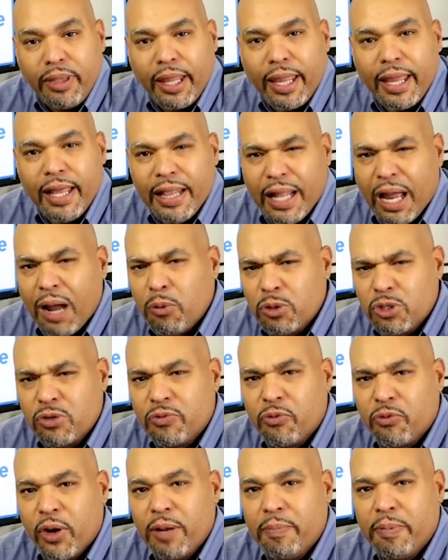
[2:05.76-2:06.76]
I was
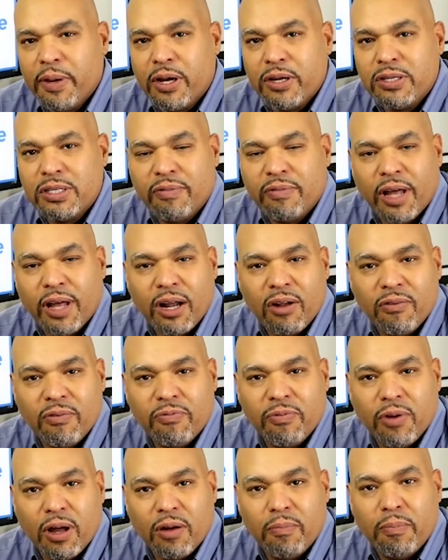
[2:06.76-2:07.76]
afraid because a lot of
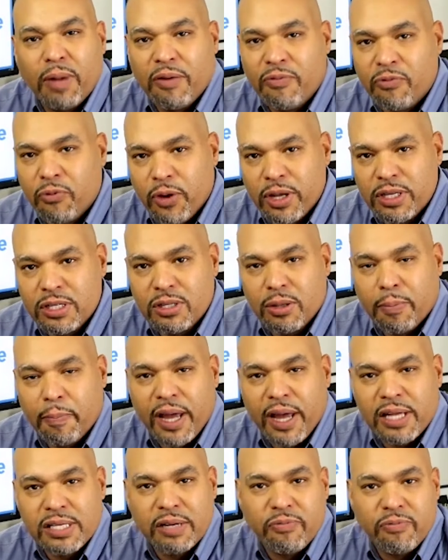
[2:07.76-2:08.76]
my friends in the past
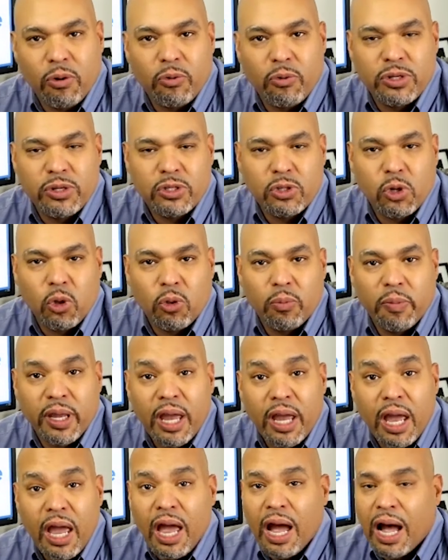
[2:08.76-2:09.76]
have always told me
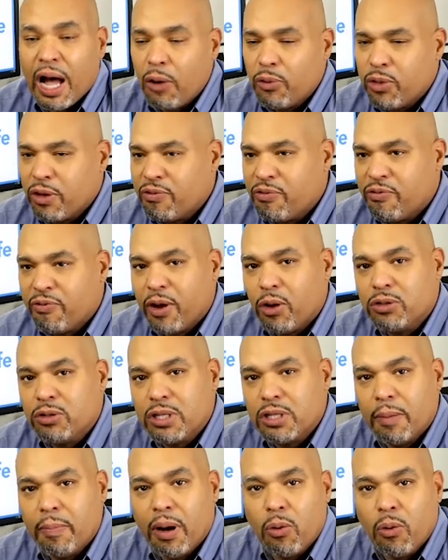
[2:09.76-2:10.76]
how they felt
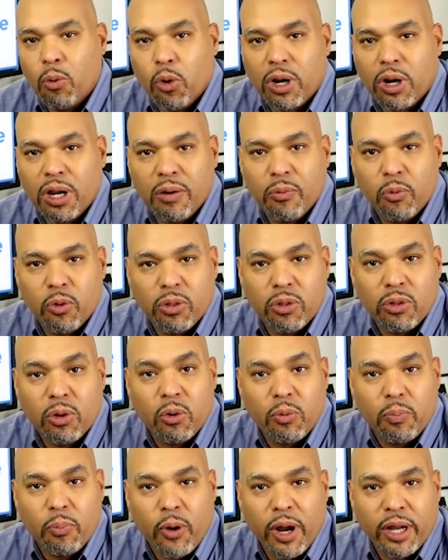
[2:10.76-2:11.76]
about working with a group
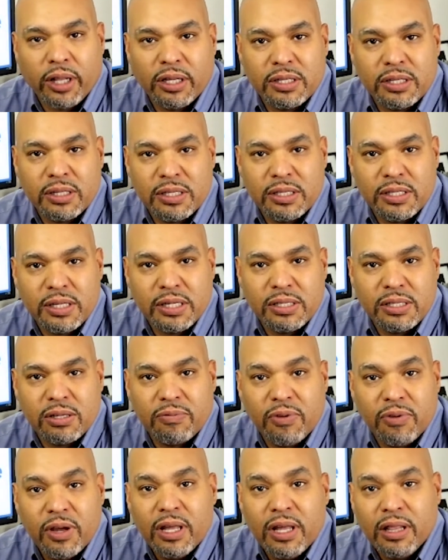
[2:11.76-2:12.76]
practice, in the sense of
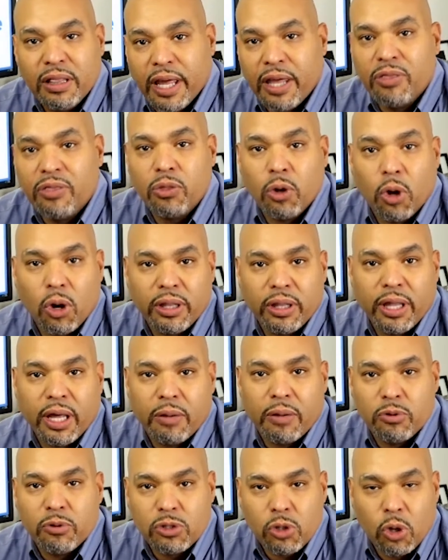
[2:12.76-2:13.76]
they thought that it
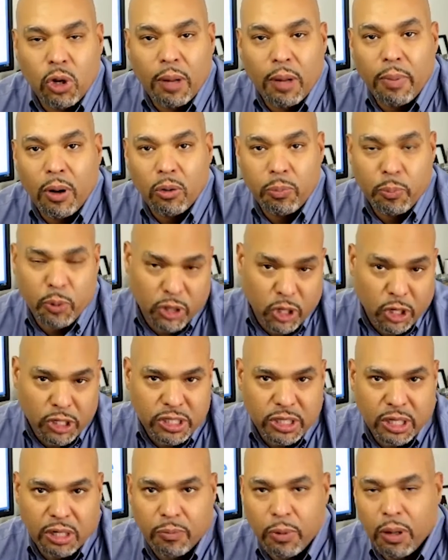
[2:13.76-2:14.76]
was all about production,
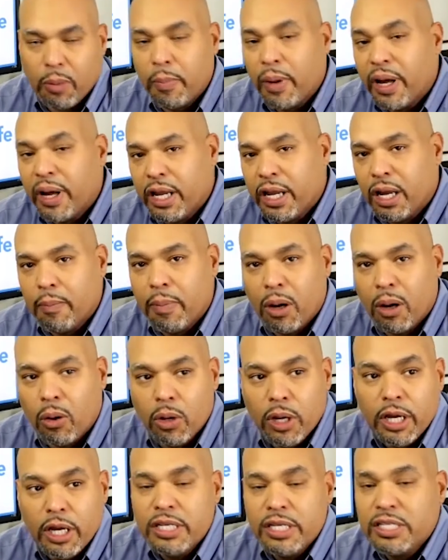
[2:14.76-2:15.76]
about money, about
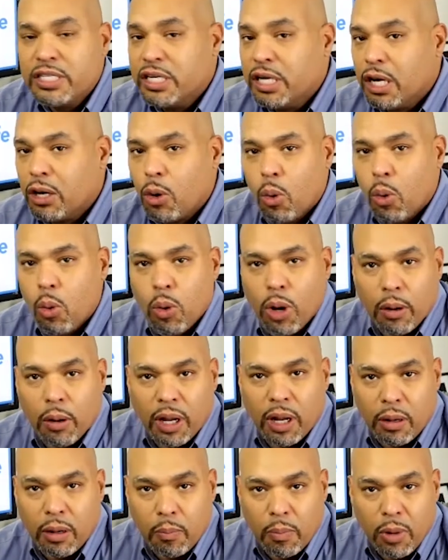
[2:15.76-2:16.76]
seeing
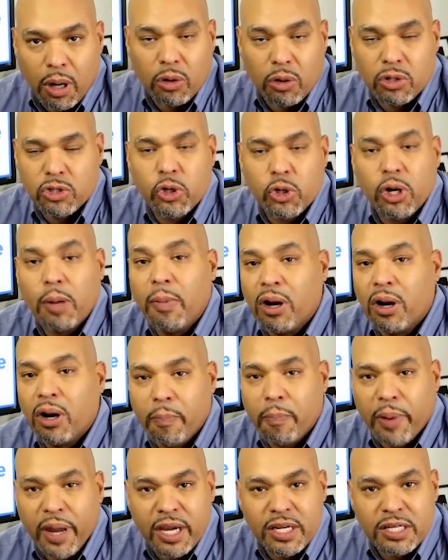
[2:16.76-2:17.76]
a certain amount of
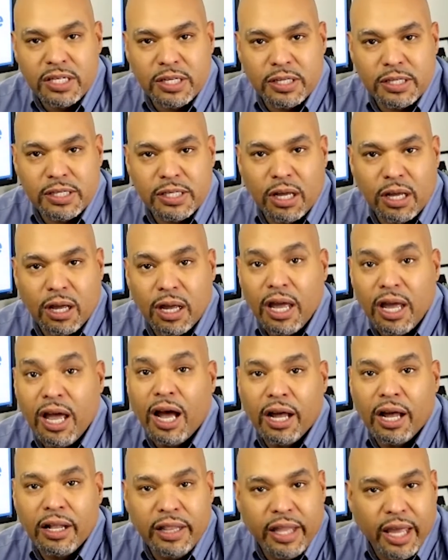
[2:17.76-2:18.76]
patients a
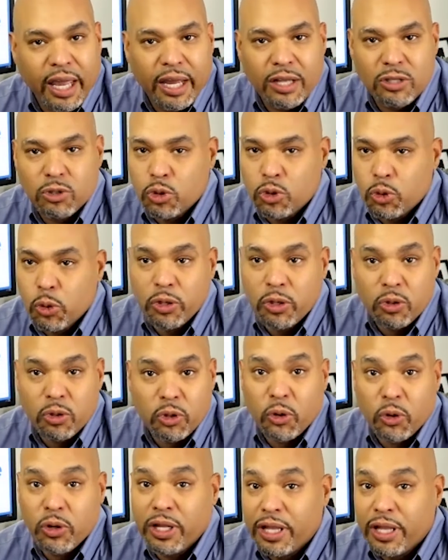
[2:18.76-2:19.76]
day, to 20 to
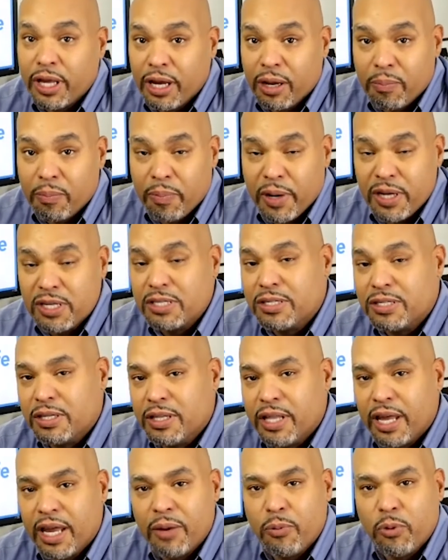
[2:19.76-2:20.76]
30 patients a
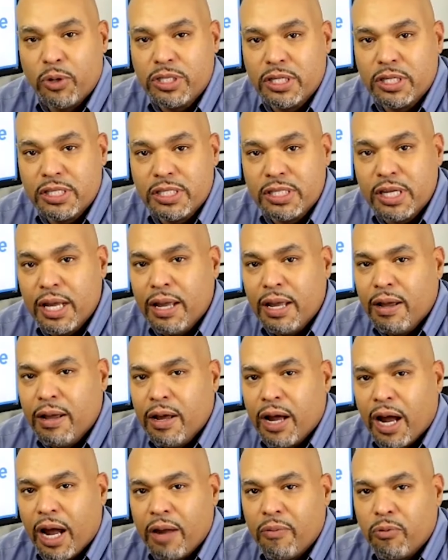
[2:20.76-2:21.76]
day, which is,
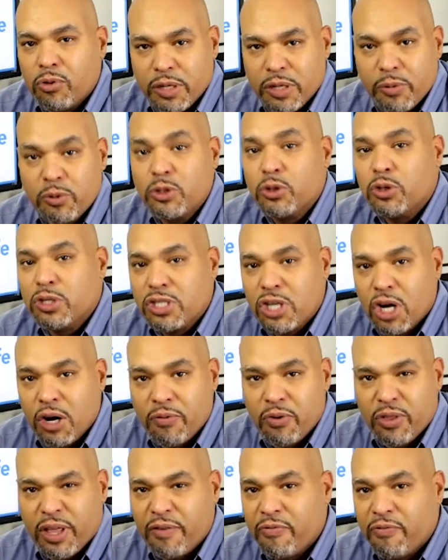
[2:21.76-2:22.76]
I was able to discover
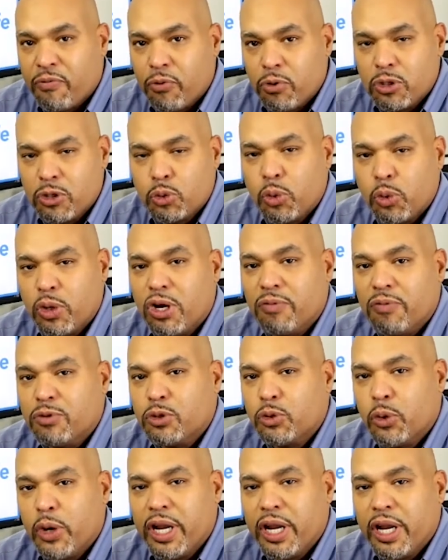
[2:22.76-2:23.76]
that first week of
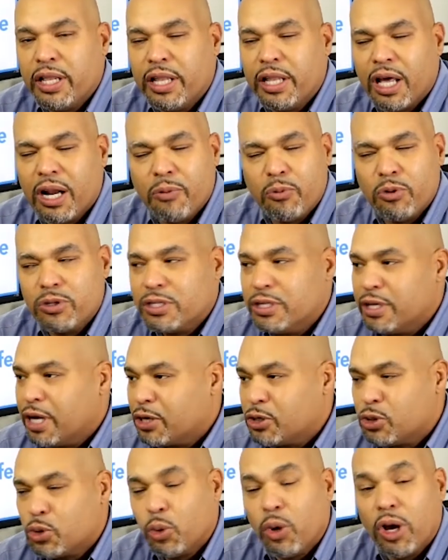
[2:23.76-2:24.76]
training that it was not
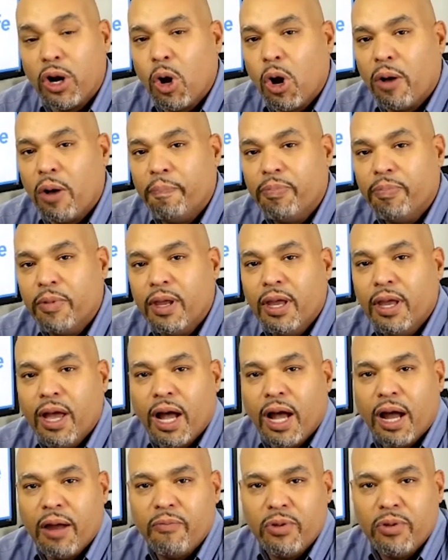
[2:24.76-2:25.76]
true at all. I
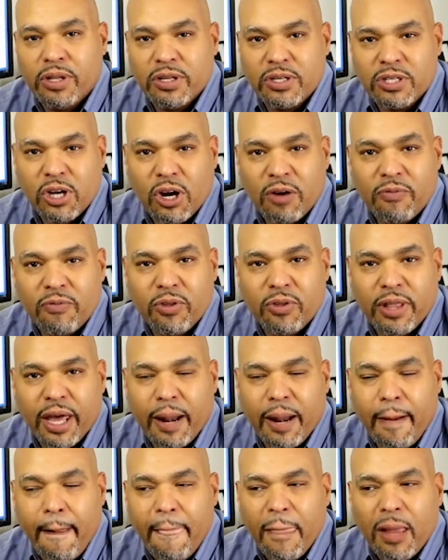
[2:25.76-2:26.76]
discovered
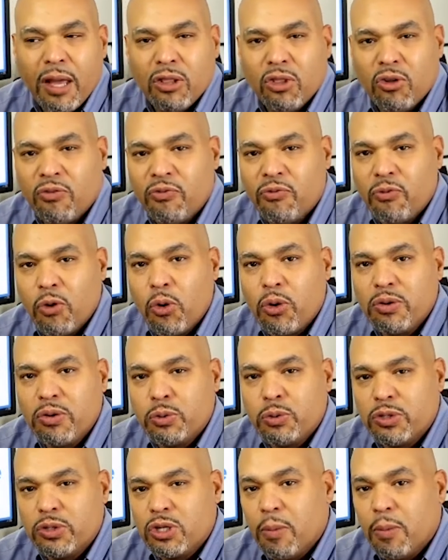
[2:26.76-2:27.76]
that the focus was
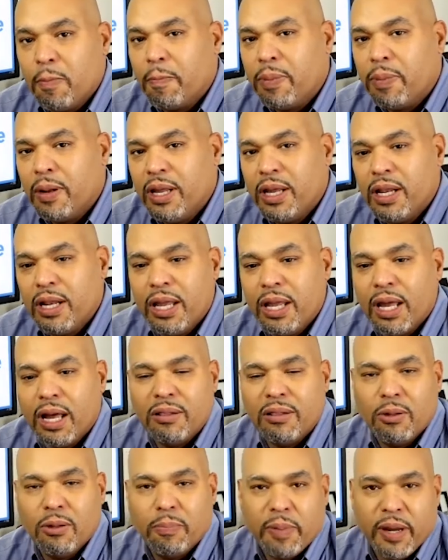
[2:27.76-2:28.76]
completely on the
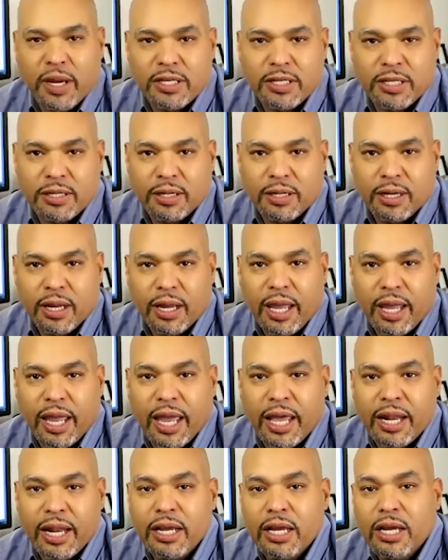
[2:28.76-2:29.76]
patient.
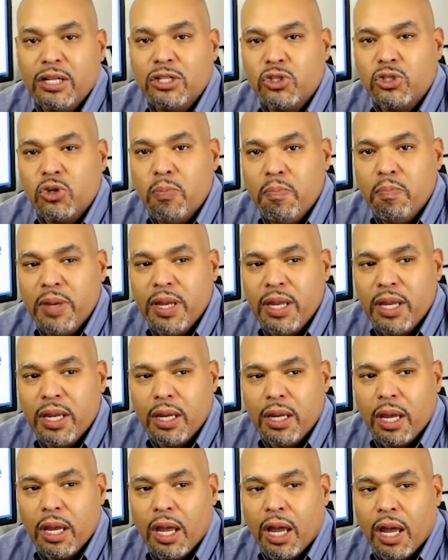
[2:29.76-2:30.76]
And to me,
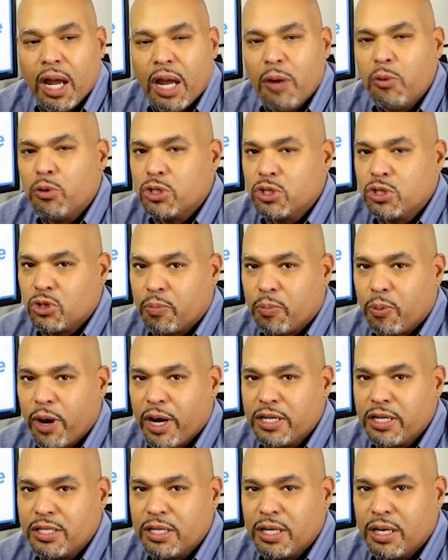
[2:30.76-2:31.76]
it was a
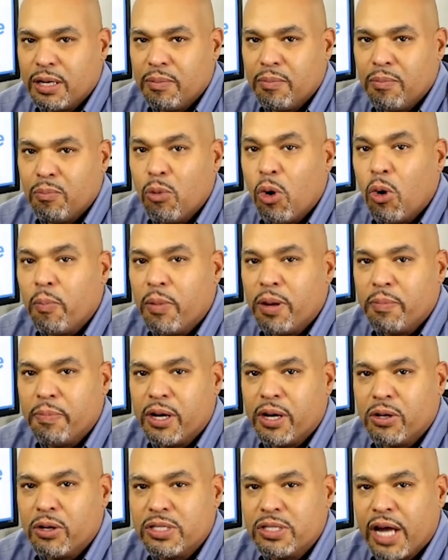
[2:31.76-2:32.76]
surprising moment,
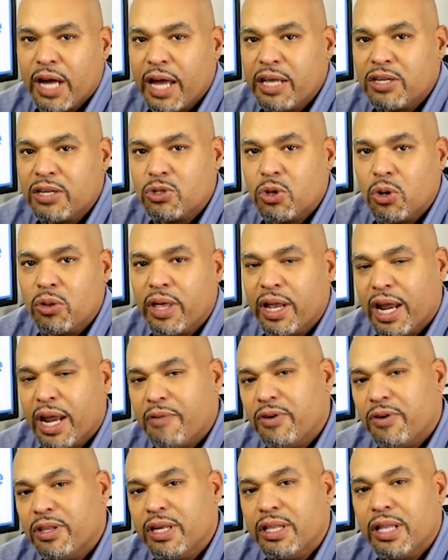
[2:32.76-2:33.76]
because I saw that
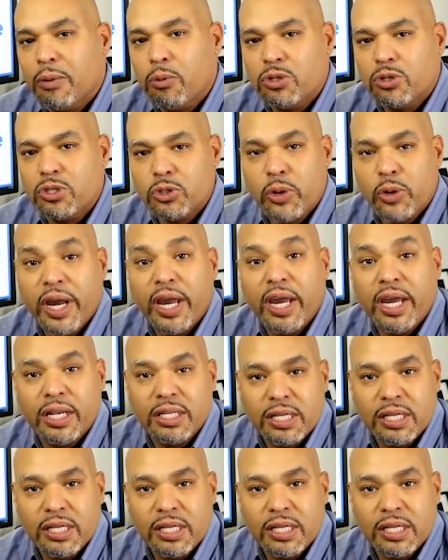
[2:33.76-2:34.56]
everything that was trained